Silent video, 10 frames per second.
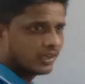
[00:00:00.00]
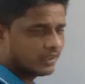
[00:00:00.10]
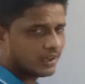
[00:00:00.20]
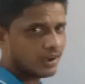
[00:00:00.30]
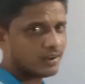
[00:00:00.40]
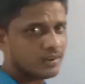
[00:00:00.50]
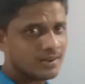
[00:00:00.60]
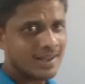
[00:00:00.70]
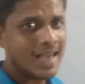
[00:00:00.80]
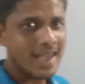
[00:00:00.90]
here
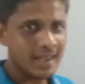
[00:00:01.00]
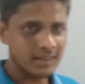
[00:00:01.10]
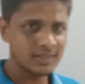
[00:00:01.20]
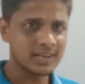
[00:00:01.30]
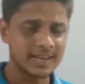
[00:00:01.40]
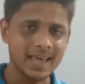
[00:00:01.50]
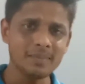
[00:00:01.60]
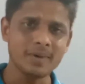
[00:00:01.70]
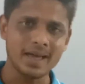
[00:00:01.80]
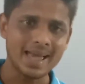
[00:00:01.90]
the
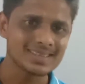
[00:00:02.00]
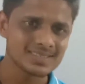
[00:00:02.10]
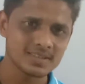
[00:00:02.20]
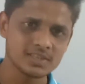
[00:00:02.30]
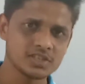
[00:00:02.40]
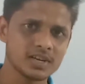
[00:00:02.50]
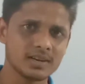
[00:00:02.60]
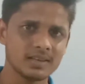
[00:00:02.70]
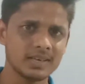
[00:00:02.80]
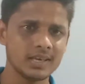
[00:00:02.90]
term excretion
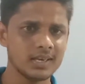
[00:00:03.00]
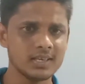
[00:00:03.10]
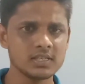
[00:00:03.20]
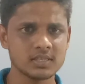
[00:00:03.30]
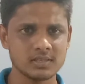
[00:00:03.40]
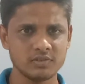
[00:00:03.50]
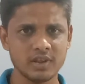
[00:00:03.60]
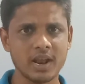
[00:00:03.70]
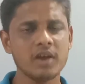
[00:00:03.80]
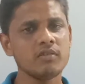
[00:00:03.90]
is
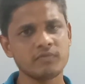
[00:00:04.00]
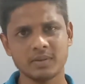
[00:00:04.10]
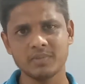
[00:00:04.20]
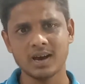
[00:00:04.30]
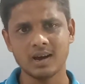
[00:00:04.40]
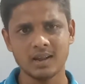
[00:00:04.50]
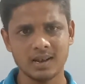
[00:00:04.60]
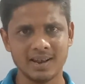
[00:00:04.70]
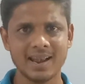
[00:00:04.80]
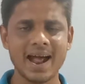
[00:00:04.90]
derived from the
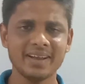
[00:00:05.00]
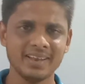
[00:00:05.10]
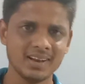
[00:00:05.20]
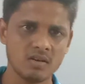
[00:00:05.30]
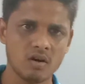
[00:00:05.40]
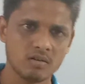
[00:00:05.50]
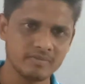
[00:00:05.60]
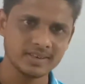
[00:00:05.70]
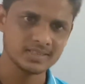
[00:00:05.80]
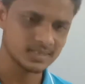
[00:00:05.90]
Latin
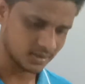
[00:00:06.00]
language.